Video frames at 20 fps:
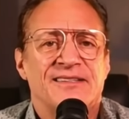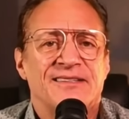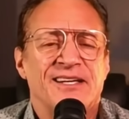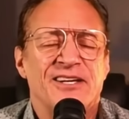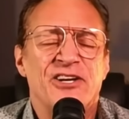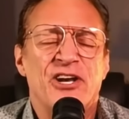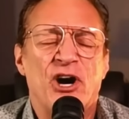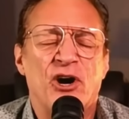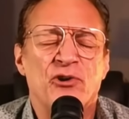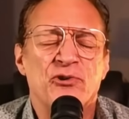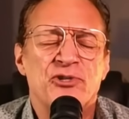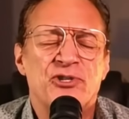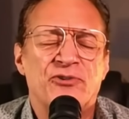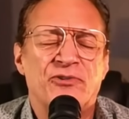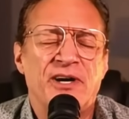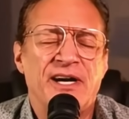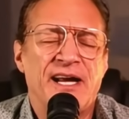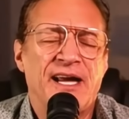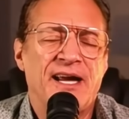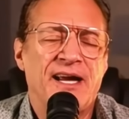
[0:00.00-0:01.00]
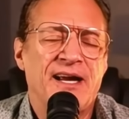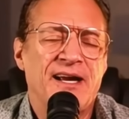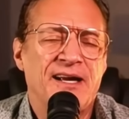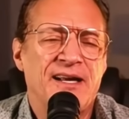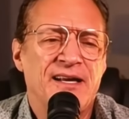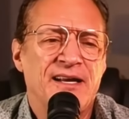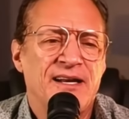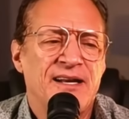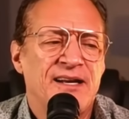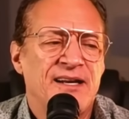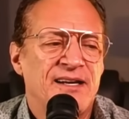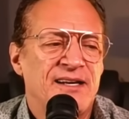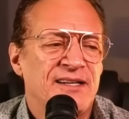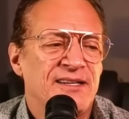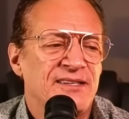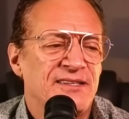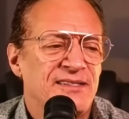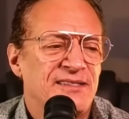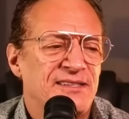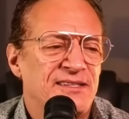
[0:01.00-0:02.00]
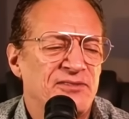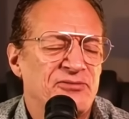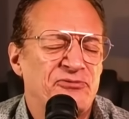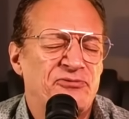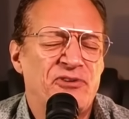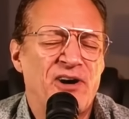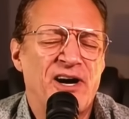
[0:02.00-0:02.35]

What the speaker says: The nose ring, they're